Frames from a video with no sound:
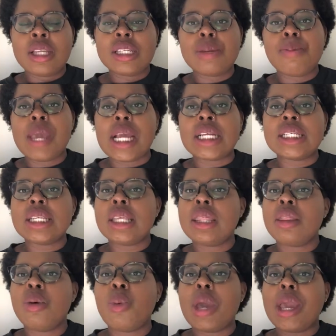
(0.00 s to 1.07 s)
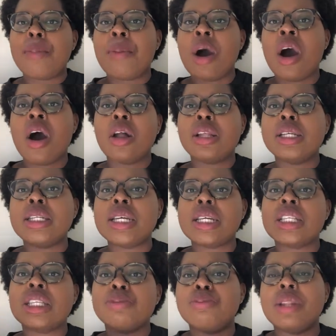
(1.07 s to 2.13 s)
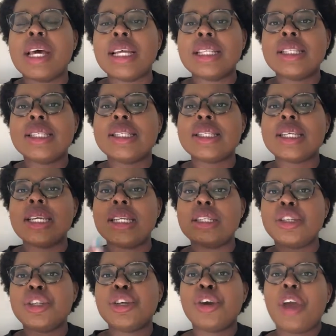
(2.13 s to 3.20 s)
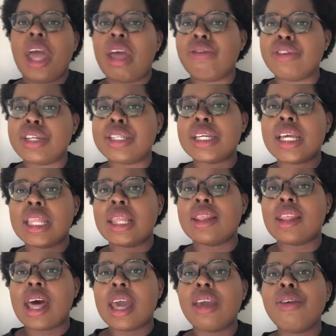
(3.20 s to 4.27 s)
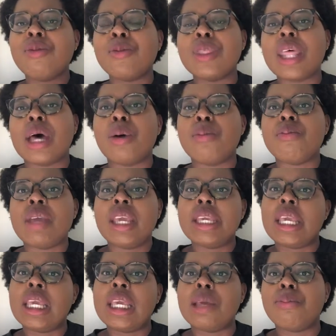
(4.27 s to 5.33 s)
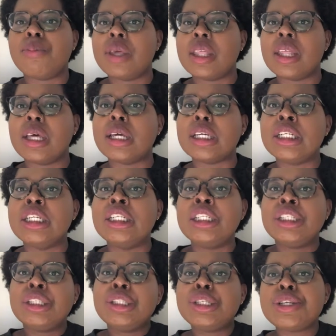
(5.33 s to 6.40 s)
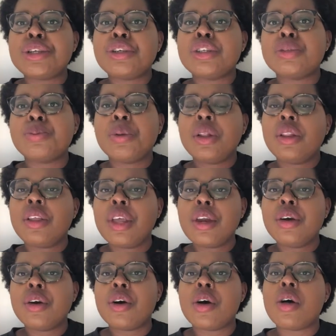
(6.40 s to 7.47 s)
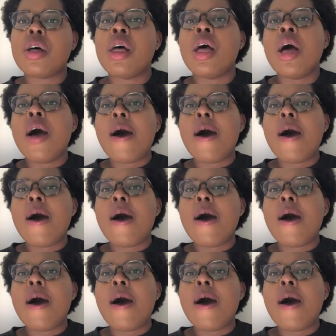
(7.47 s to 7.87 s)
depicting the way politics blends into your everyday life without making it be like, this is political.